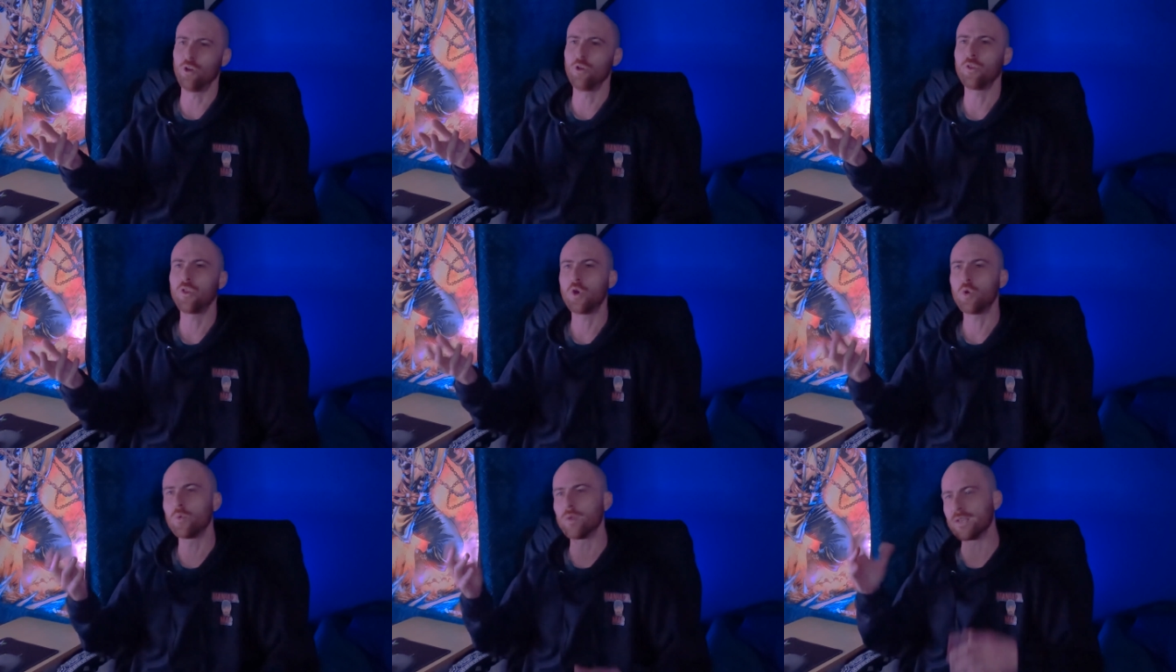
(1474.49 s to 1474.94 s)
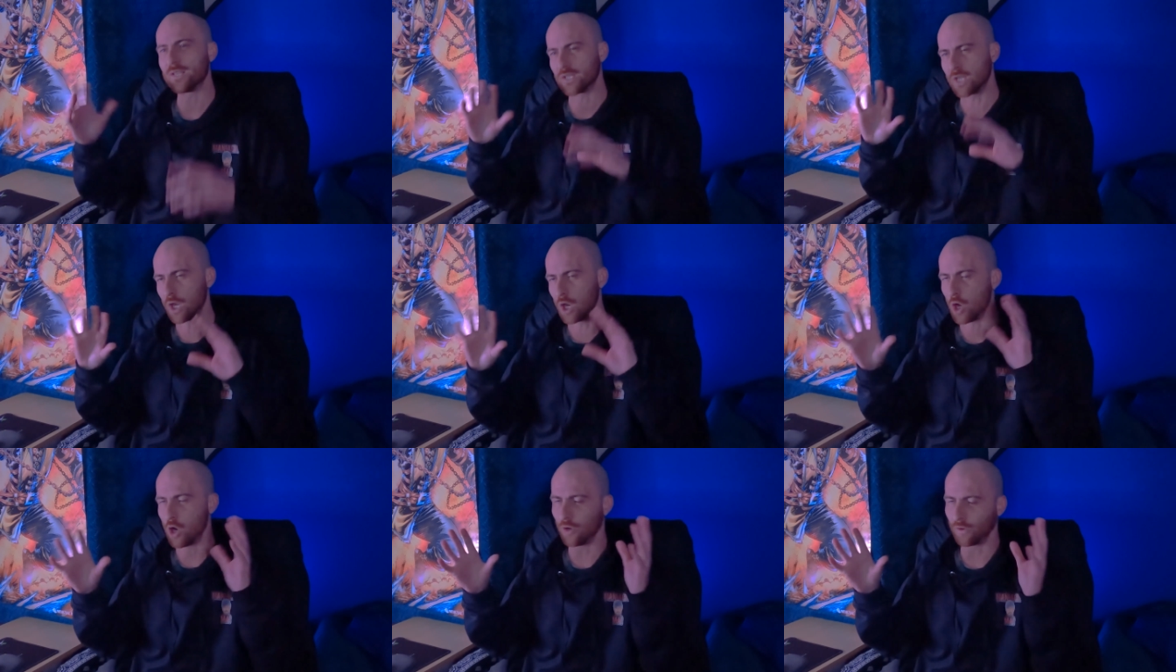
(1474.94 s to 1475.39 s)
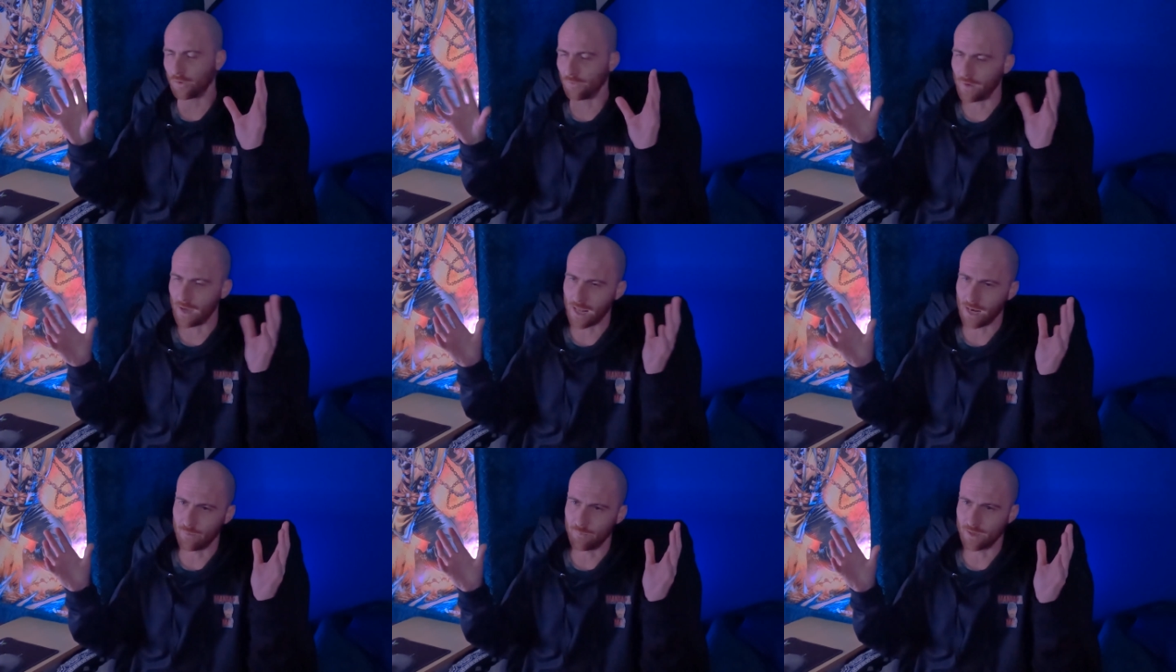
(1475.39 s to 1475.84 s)
Although there's a lot
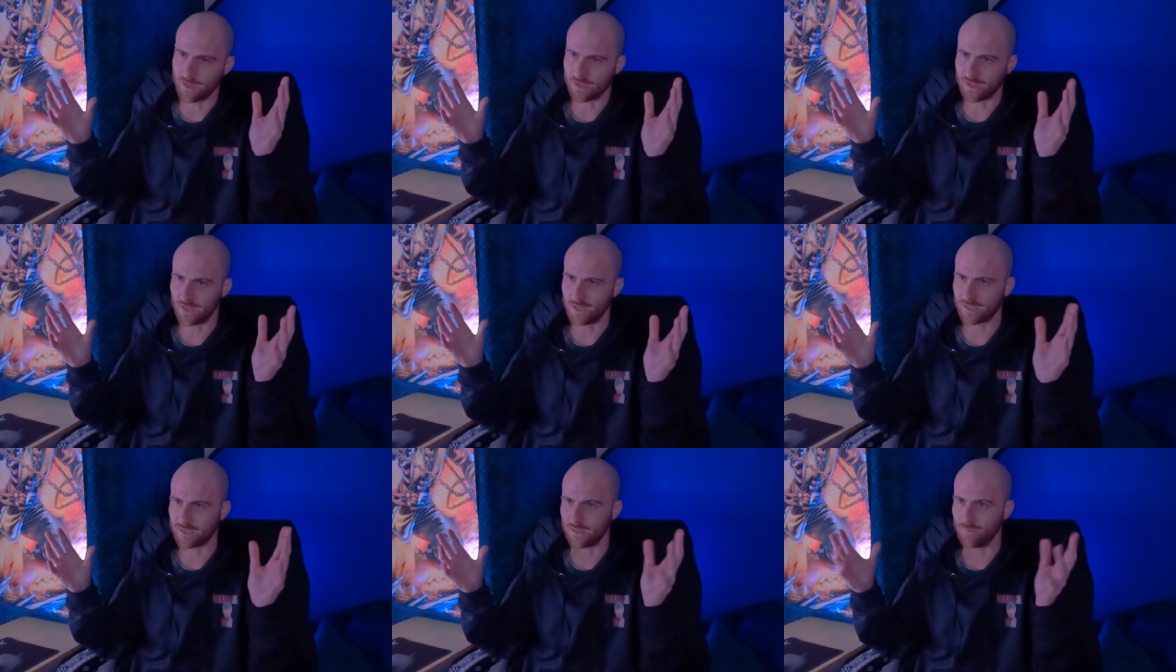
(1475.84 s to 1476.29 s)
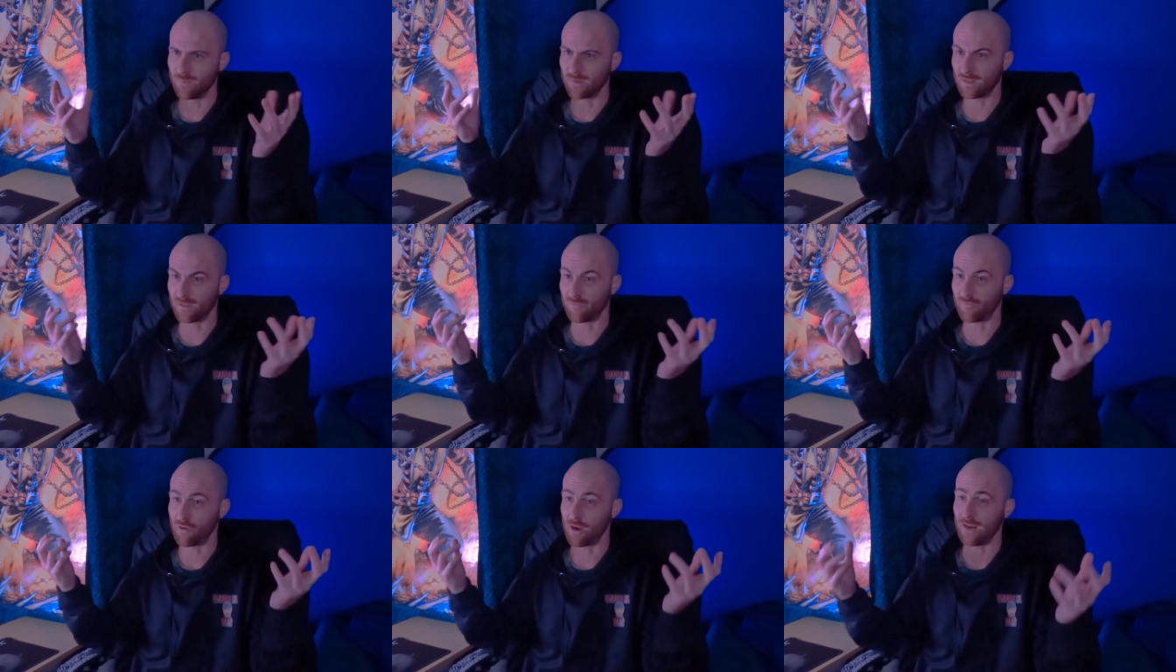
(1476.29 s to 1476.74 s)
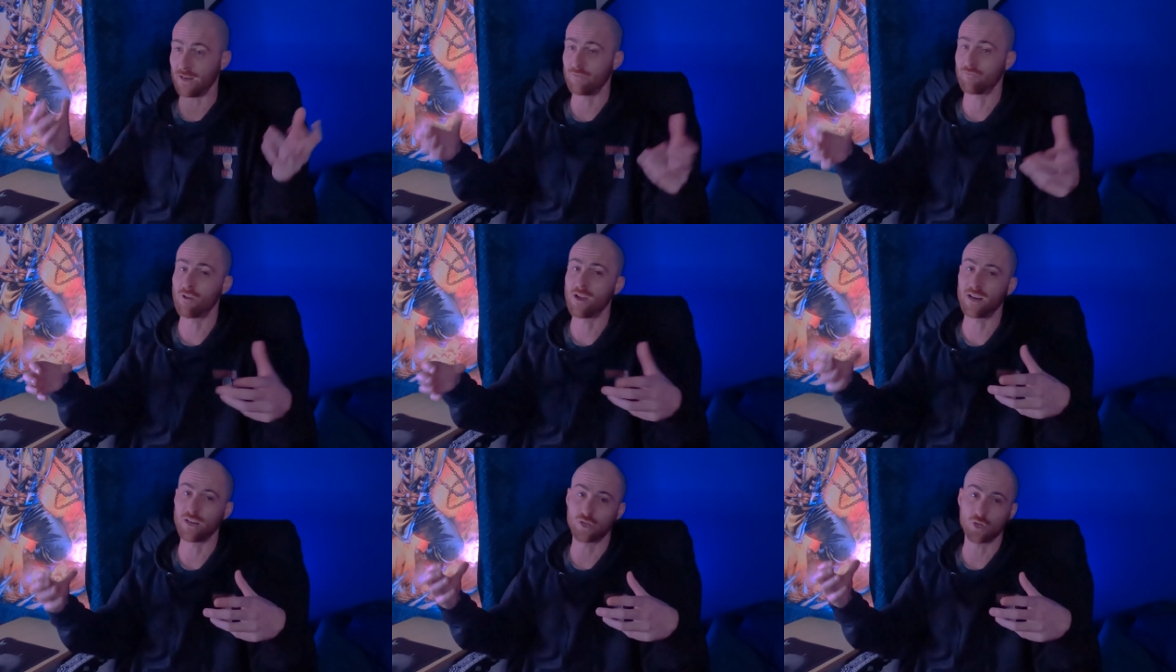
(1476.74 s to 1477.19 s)
of elements that are similar to Freddy.
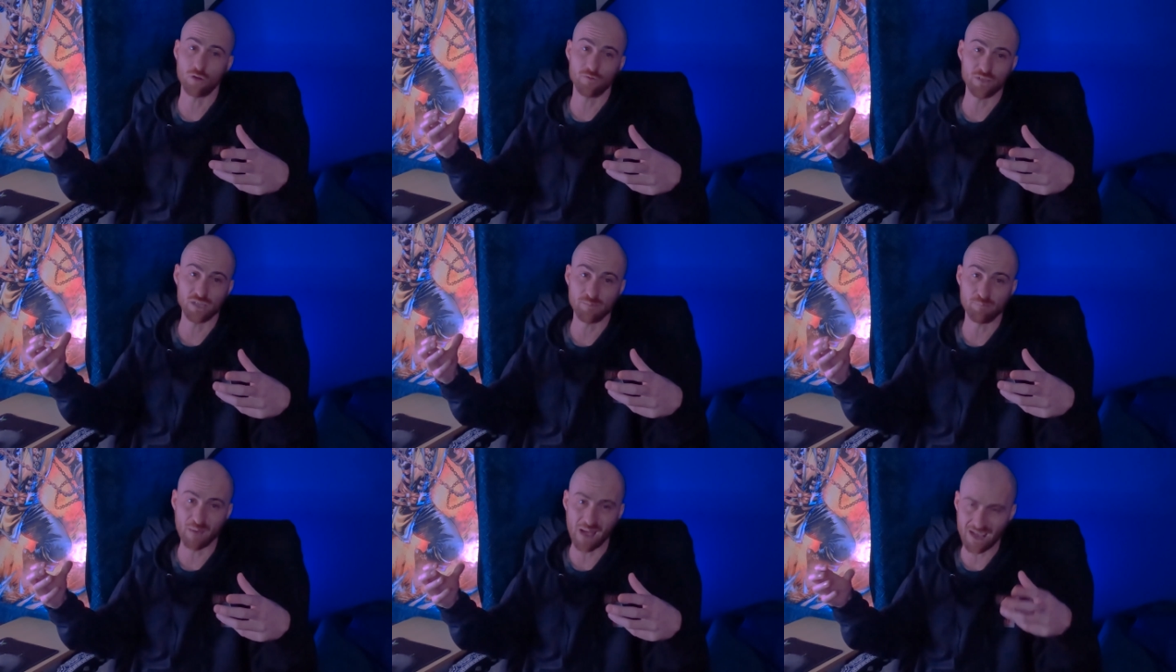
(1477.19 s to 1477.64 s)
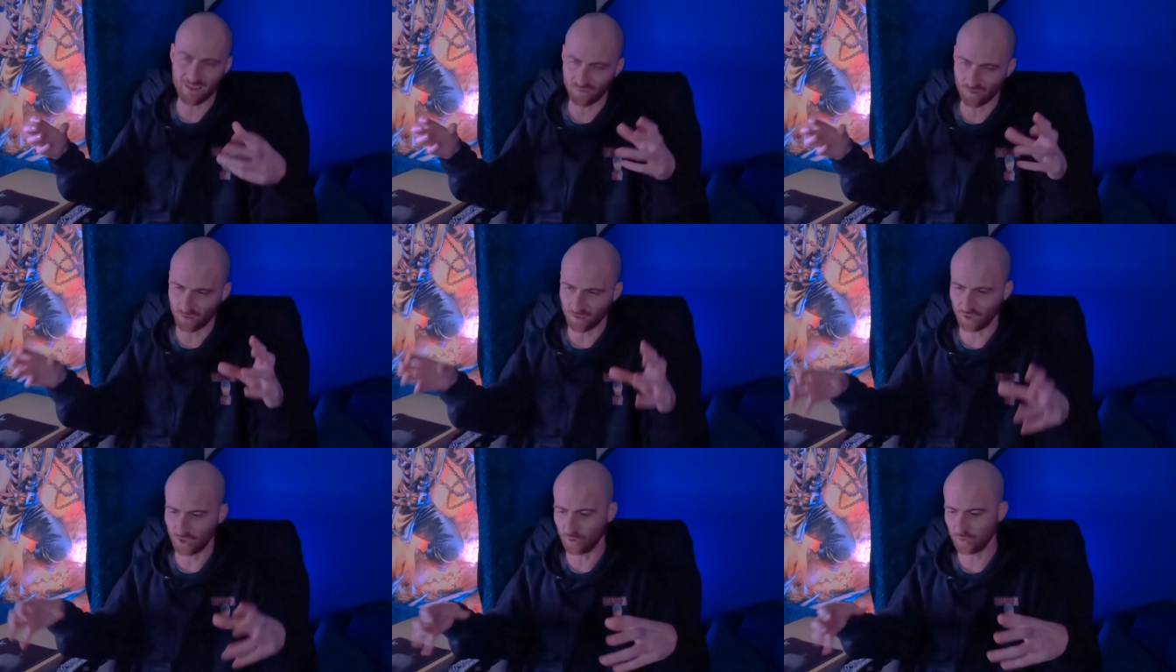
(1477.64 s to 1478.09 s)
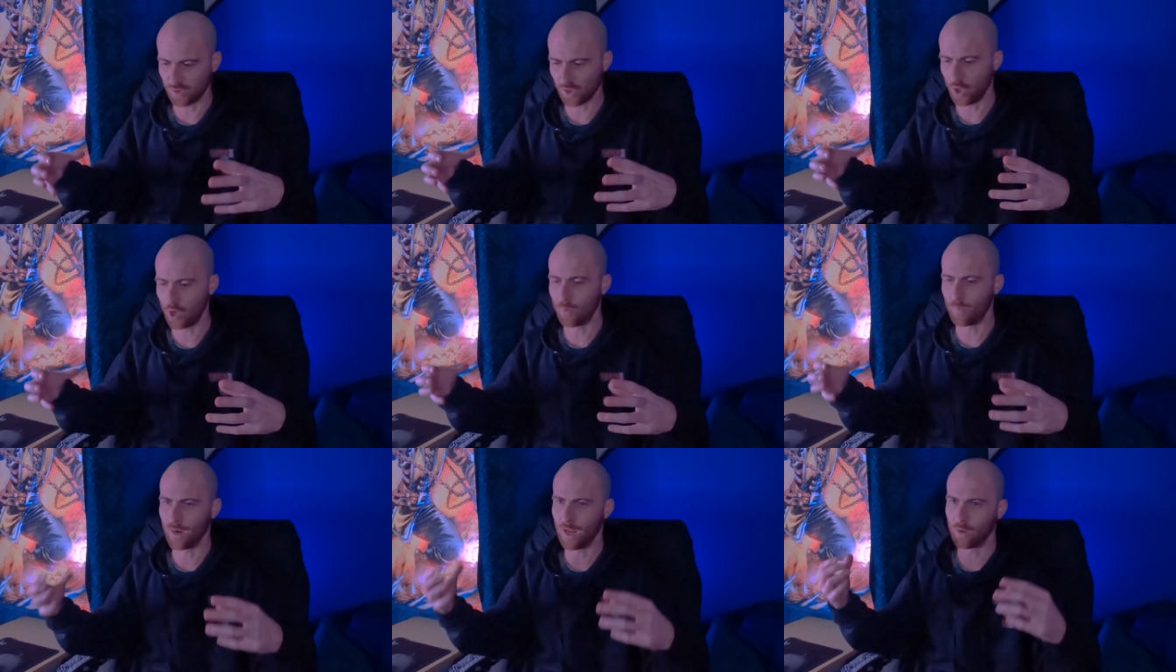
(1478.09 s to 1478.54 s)
Freddy's obviously better, you know, there's a
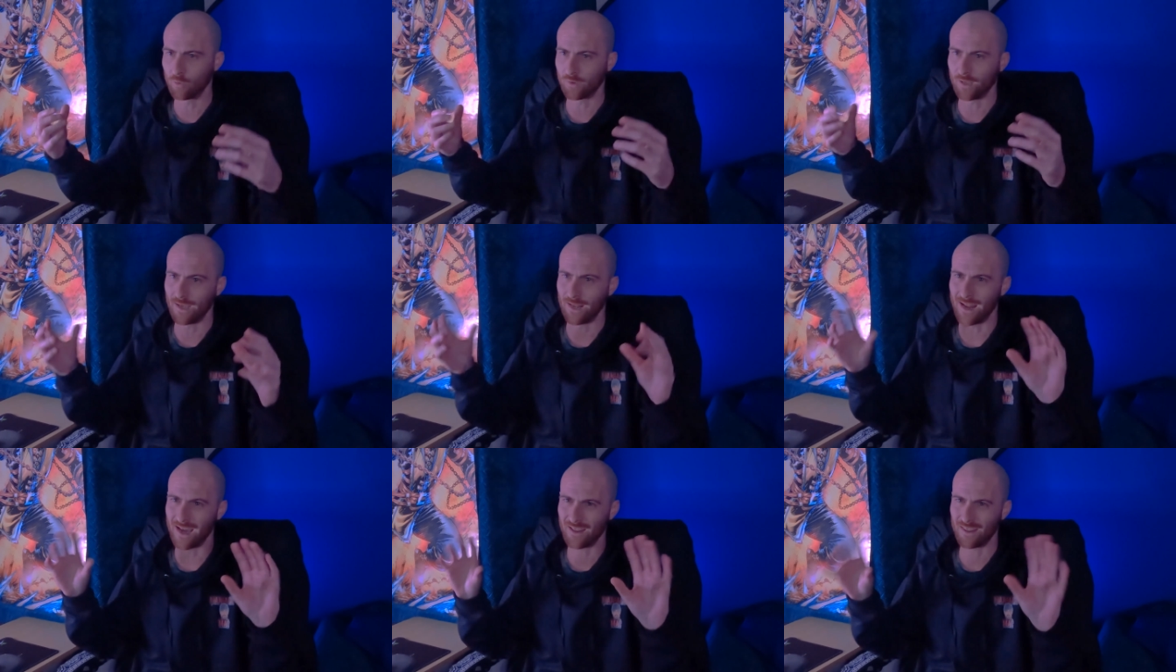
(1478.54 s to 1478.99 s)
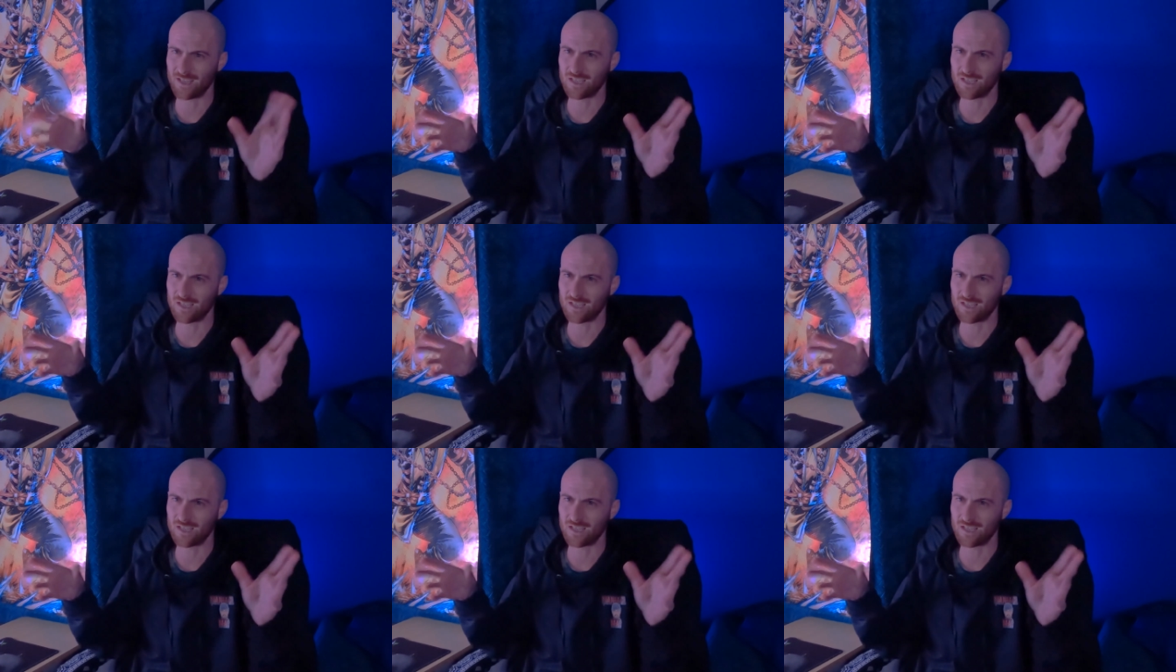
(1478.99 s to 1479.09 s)
lot more out there now.